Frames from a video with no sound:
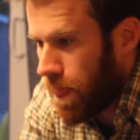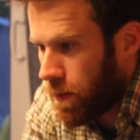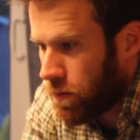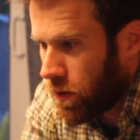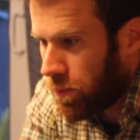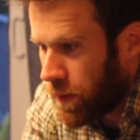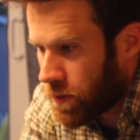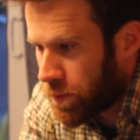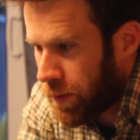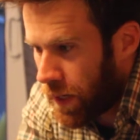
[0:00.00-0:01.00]
So the
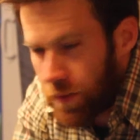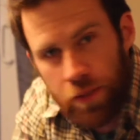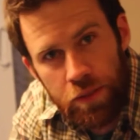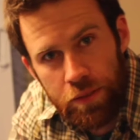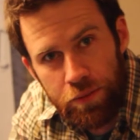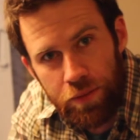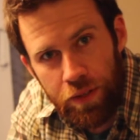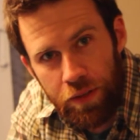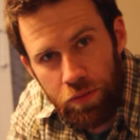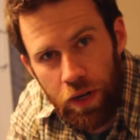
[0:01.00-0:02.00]
basic process of
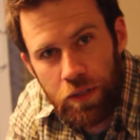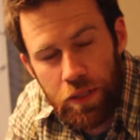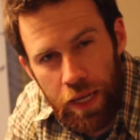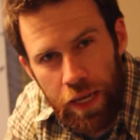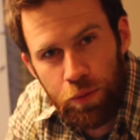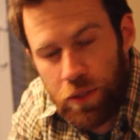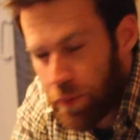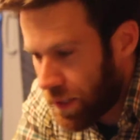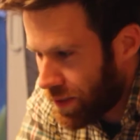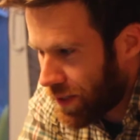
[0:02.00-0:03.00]
RTI
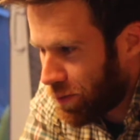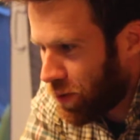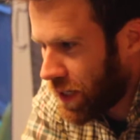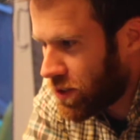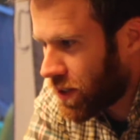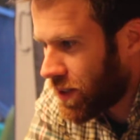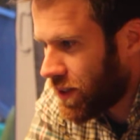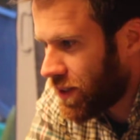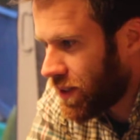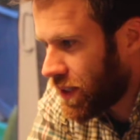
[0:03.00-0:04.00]
response intervention
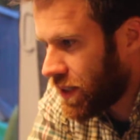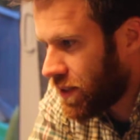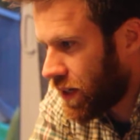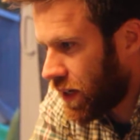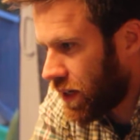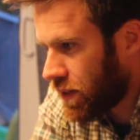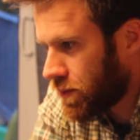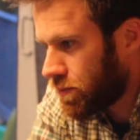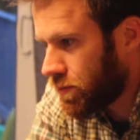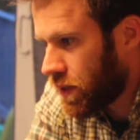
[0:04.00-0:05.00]
is a
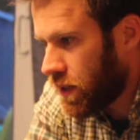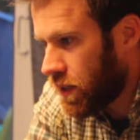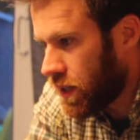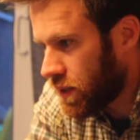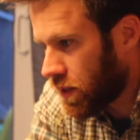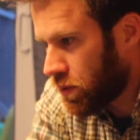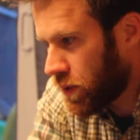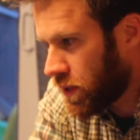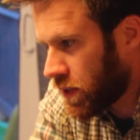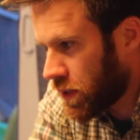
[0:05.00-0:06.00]

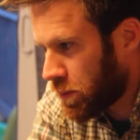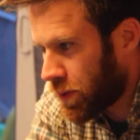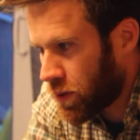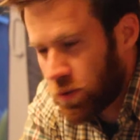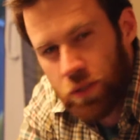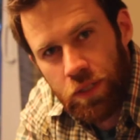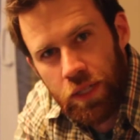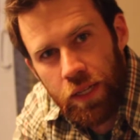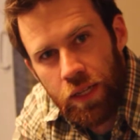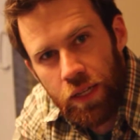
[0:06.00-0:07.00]
three-tiered approach,
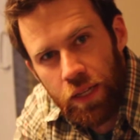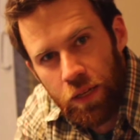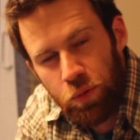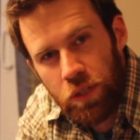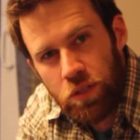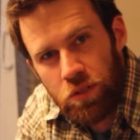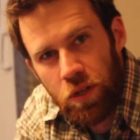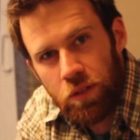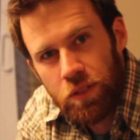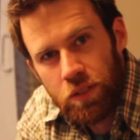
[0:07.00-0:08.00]
and it reaches
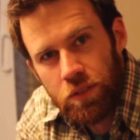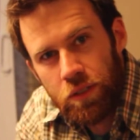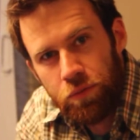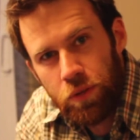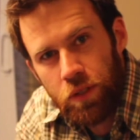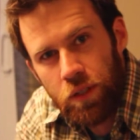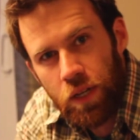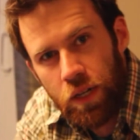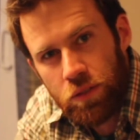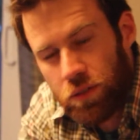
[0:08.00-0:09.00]
all these different
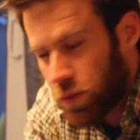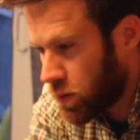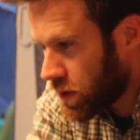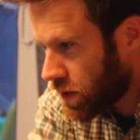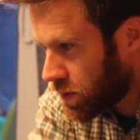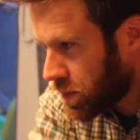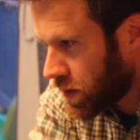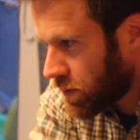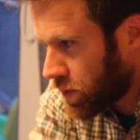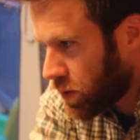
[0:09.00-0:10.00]
students in
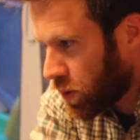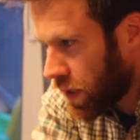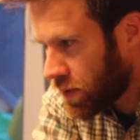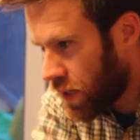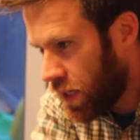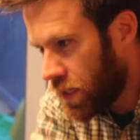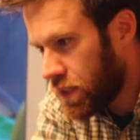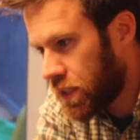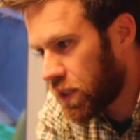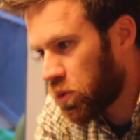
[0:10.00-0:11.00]
specific ways.
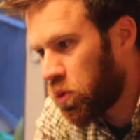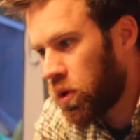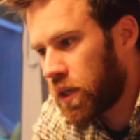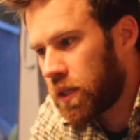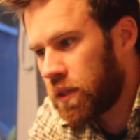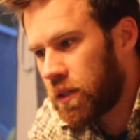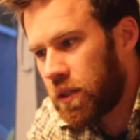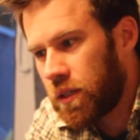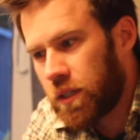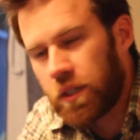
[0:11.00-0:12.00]
Tier 1,
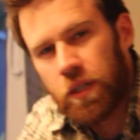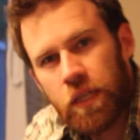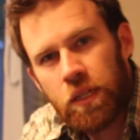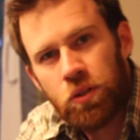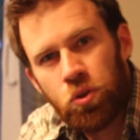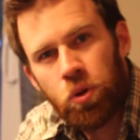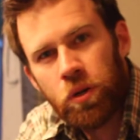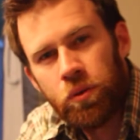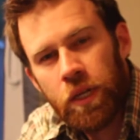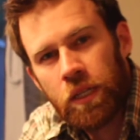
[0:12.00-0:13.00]
you're going to get your core
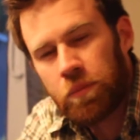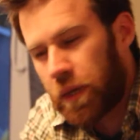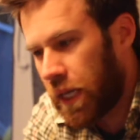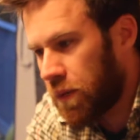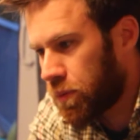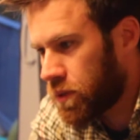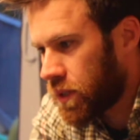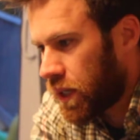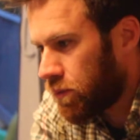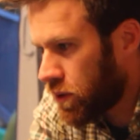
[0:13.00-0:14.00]
curriculum,
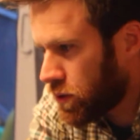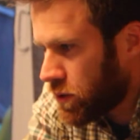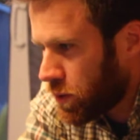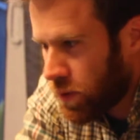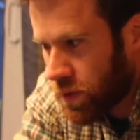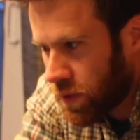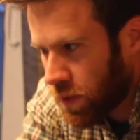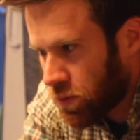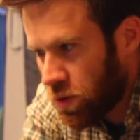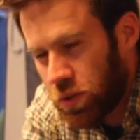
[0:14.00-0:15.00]
80% of your students.
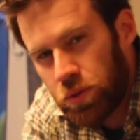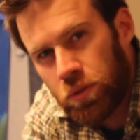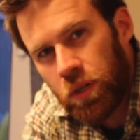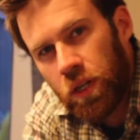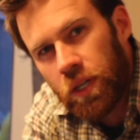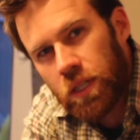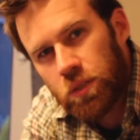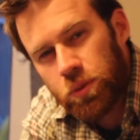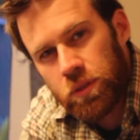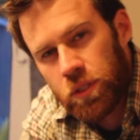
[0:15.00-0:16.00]
Tier 2
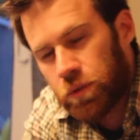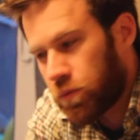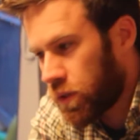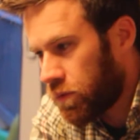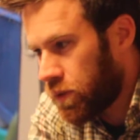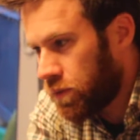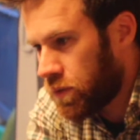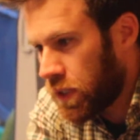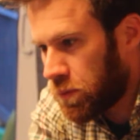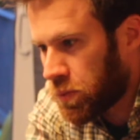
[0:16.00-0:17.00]
is reserved for the
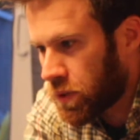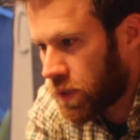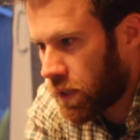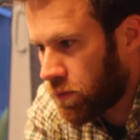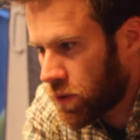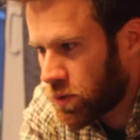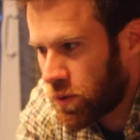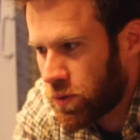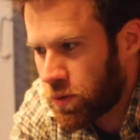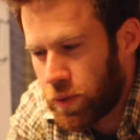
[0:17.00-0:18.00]
15% of your
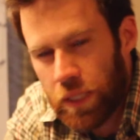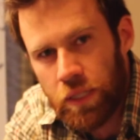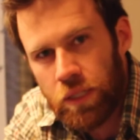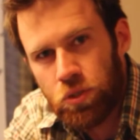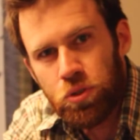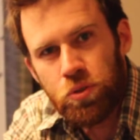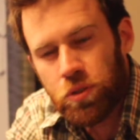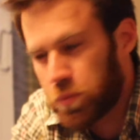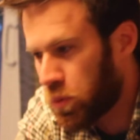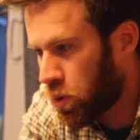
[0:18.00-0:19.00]
students who need additional
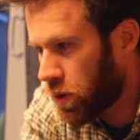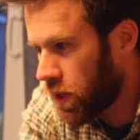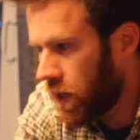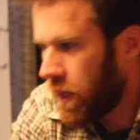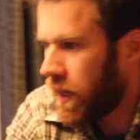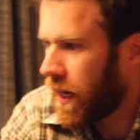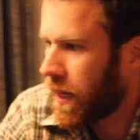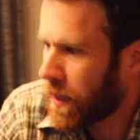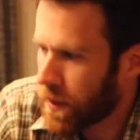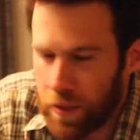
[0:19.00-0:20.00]
support.
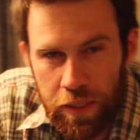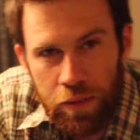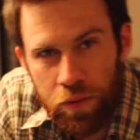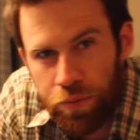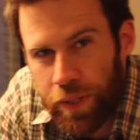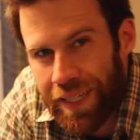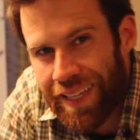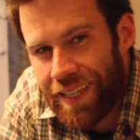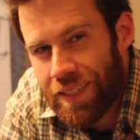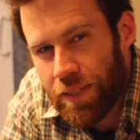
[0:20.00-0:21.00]
And then Tier 3
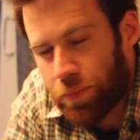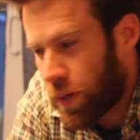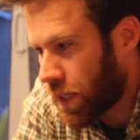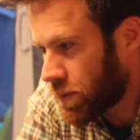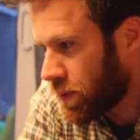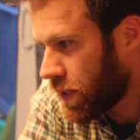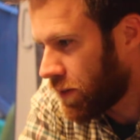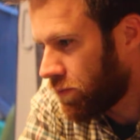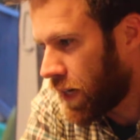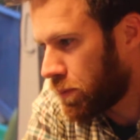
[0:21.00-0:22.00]
is approximately
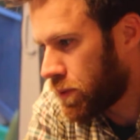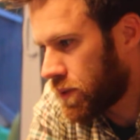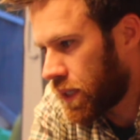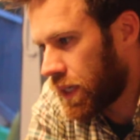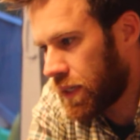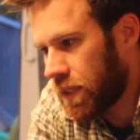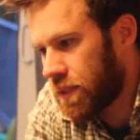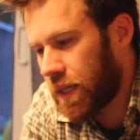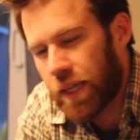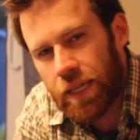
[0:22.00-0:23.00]
that 5% that
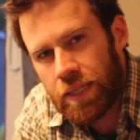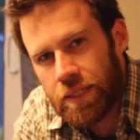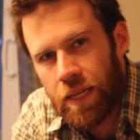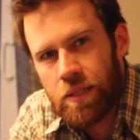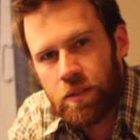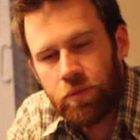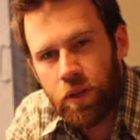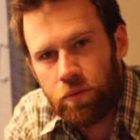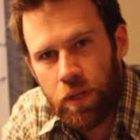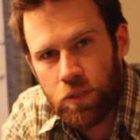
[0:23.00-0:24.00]
needs that intensive
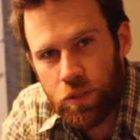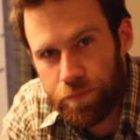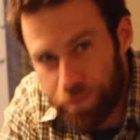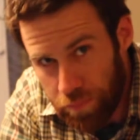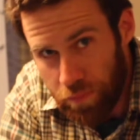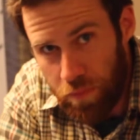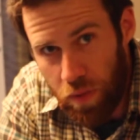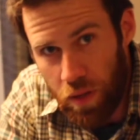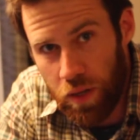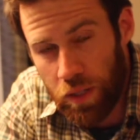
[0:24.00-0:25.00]
intervention
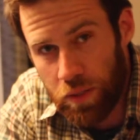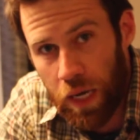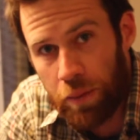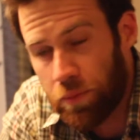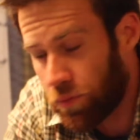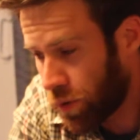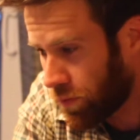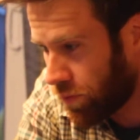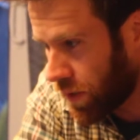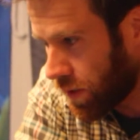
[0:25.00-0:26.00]
to help
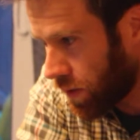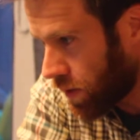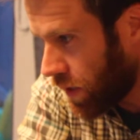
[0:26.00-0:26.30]
avoid failure.